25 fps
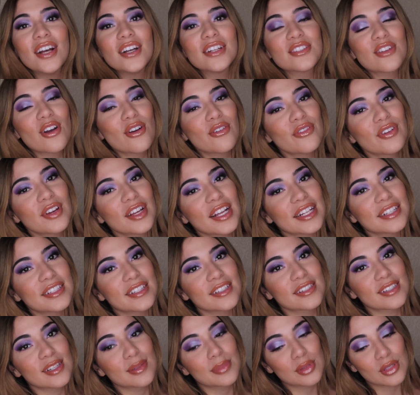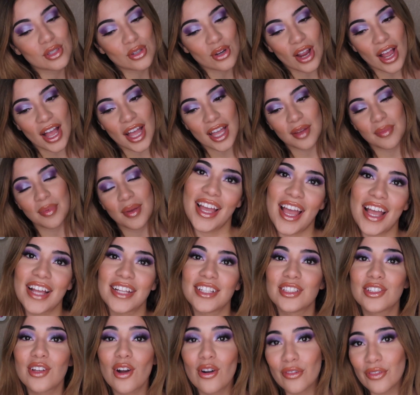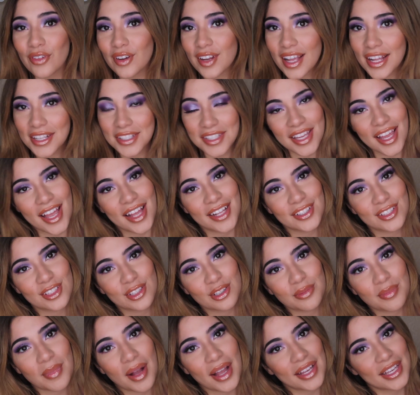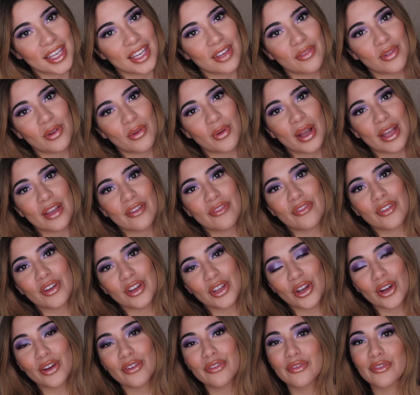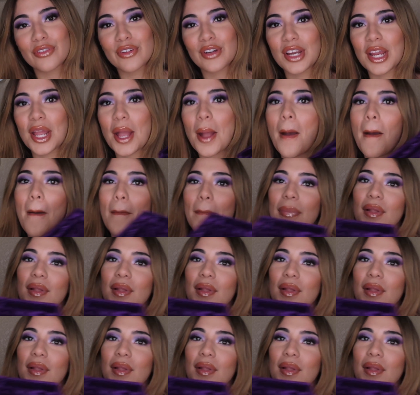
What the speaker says: Don't forget to subscribe, and don't forget to enter my giveaway for your free